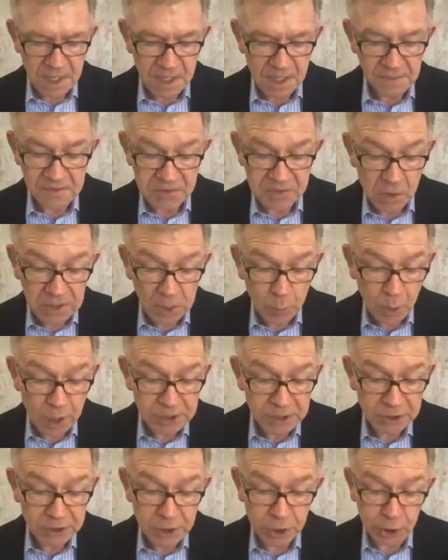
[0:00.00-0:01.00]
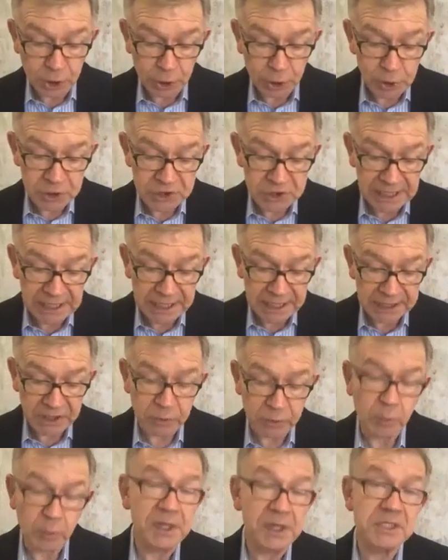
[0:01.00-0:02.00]
there's only one conclusion I can
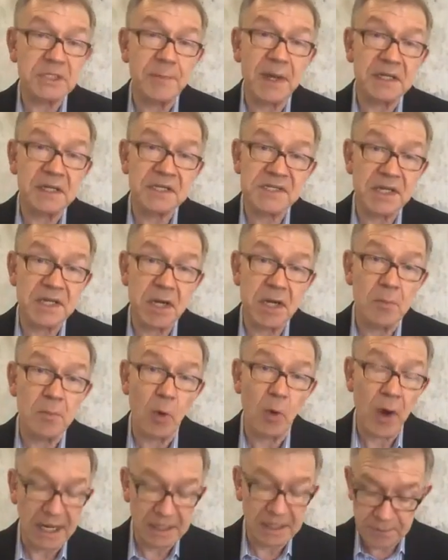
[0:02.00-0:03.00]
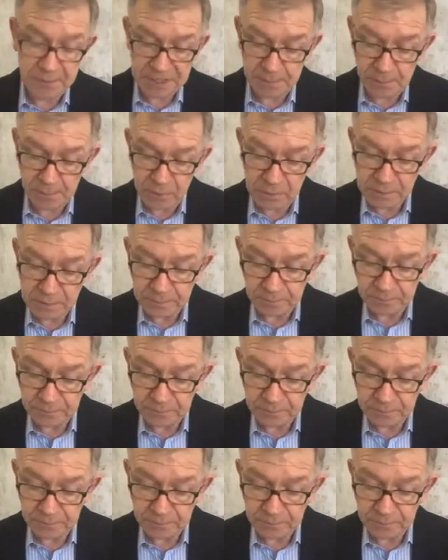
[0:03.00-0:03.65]
reach about some white people.